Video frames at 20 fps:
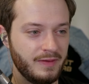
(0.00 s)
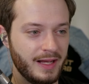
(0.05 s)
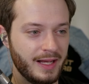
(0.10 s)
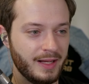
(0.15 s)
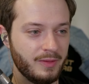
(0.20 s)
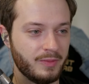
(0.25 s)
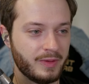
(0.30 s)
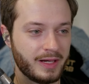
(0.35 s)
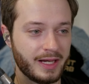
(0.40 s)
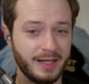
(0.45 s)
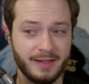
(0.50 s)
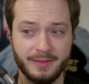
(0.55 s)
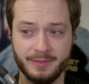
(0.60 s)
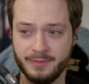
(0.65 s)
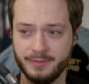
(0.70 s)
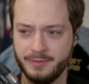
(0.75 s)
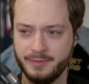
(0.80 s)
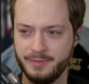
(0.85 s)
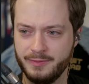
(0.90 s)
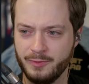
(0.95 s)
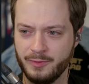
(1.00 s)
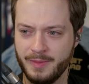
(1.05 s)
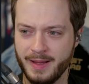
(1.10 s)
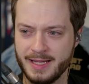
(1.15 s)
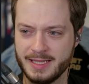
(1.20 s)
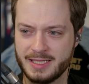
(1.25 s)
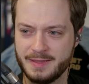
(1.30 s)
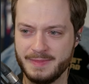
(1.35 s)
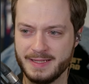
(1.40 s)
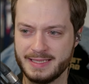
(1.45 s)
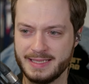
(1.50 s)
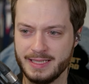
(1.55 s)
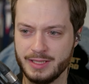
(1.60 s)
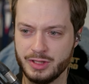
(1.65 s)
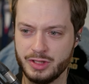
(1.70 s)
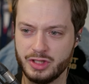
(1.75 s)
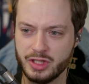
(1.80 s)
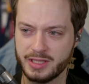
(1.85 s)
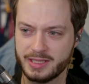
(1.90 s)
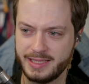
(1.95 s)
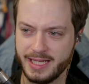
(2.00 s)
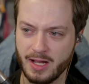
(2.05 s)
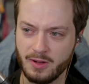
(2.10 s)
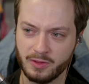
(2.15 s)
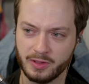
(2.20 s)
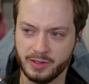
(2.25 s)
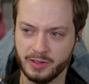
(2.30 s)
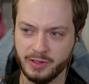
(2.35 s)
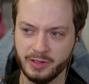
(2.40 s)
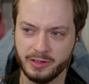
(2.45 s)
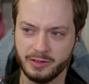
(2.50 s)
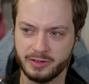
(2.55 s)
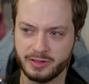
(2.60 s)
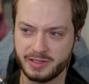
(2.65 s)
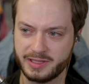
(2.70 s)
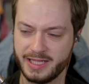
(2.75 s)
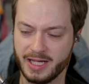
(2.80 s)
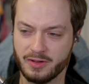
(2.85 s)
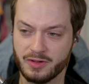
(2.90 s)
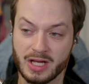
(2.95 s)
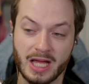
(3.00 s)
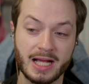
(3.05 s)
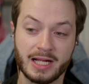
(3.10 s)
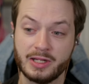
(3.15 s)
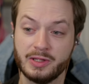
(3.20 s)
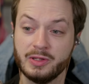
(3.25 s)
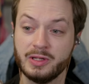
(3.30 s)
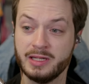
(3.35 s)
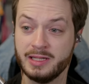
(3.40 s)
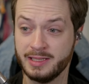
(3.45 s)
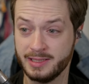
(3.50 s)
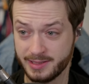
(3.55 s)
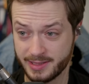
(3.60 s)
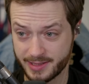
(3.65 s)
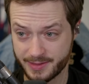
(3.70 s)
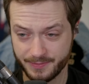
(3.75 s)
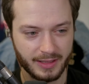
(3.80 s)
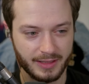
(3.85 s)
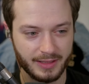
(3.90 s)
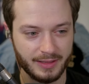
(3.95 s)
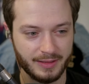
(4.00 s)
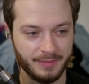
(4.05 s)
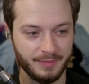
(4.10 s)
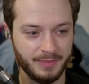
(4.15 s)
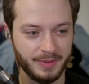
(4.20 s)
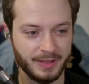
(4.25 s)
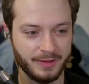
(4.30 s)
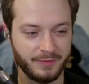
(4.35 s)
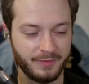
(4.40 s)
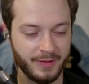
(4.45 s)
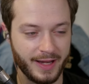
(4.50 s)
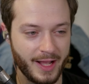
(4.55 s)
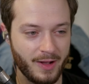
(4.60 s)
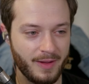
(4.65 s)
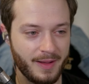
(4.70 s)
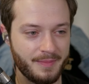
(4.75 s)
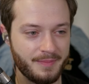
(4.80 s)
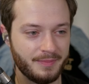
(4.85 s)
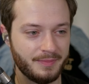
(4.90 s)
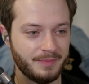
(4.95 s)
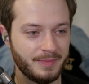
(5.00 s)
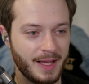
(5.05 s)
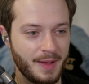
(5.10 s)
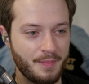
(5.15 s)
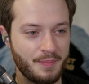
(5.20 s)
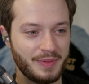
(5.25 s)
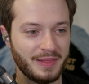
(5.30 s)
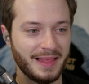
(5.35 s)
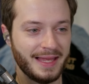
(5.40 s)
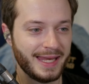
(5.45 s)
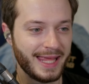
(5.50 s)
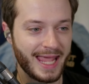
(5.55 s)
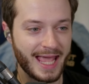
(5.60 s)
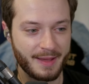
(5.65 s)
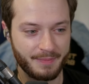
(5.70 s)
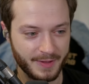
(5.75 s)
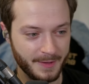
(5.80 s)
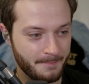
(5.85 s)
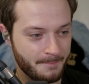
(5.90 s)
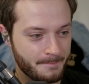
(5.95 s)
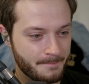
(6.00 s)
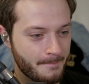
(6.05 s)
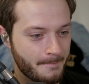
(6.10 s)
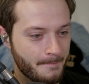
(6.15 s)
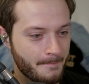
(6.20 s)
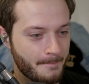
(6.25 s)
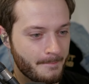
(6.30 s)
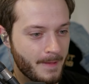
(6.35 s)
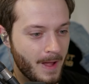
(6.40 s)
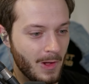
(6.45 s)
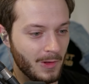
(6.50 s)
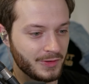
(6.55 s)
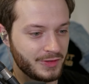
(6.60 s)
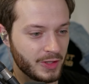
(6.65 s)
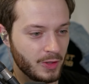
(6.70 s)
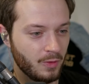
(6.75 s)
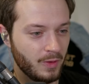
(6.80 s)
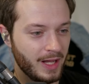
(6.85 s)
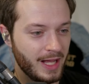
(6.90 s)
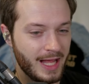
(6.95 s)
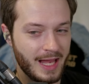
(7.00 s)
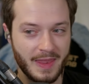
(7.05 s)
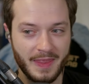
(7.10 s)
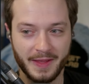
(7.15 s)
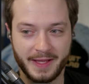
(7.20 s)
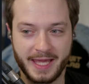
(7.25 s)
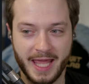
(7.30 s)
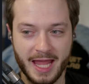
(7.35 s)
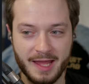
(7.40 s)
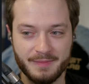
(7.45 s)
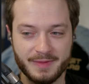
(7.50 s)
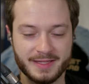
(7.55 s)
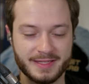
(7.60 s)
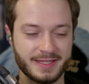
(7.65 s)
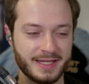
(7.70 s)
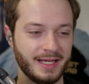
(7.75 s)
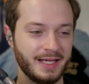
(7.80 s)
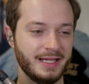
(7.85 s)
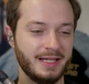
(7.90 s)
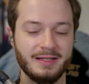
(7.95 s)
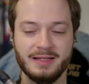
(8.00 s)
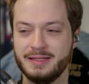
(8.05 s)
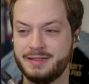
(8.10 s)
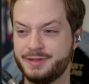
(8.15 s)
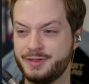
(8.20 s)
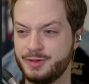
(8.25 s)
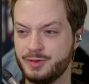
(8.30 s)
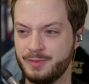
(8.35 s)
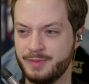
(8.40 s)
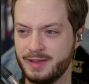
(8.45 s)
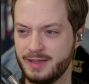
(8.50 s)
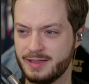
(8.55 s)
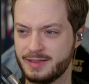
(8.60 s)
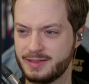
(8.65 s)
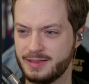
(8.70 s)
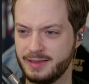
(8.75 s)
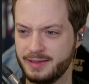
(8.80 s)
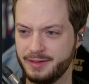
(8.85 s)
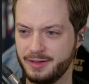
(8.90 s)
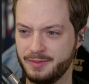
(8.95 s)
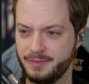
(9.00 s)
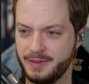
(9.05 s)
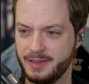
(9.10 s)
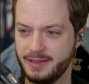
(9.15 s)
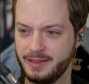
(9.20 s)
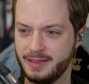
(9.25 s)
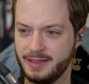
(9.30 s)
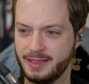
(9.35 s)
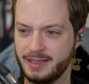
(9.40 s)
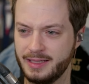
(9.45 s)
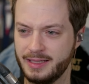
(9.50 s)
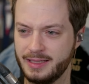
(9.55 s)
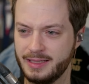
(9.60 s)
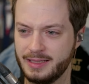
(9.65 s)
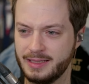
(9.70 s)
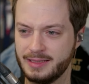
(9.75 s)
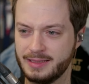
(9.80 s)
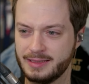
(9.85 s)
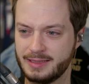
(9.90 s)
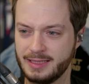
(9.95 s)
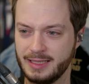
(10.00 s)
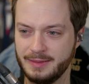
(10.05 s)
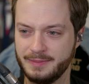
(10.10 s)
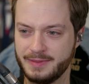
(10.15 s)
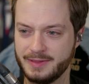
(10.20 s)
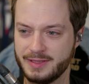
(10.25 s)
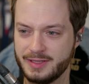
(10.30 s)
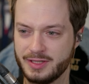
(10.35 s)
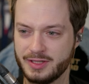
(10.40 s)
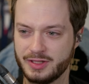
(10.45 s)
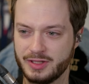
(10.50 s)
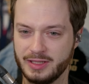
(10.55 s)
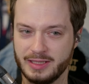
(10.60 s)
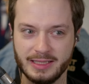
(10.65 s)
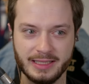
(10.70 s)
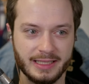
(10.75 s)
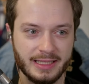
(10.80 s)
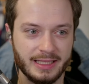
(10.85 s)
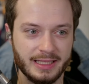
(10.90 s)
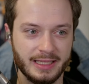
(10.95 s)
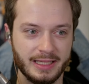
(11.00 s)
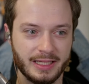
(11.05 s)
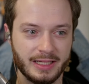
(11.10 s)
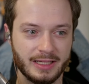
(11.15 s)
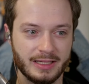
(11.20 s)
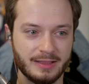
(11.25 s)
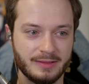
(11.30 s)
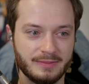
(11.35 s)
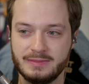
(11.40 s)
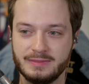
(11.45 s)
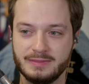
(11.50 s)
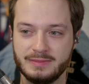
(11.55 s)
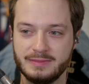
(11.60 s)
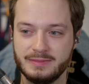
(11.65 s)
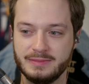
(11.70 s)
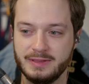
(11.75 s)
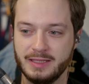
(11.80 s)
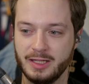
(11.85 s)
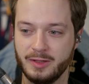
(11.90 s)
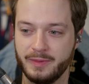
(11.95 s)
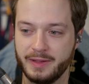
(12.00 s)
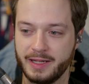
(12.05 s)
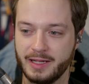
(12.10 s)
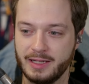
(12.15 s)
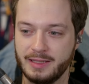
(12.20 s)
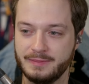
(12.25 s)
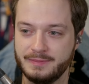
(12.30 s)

Uh, we're going to remains to be seen just how good or just how not good it is. But for now, I'm I'm plenty happy. Also, the game is, yeah, let's zoom in this a little bit. Uh, compositionally, you know, there we go.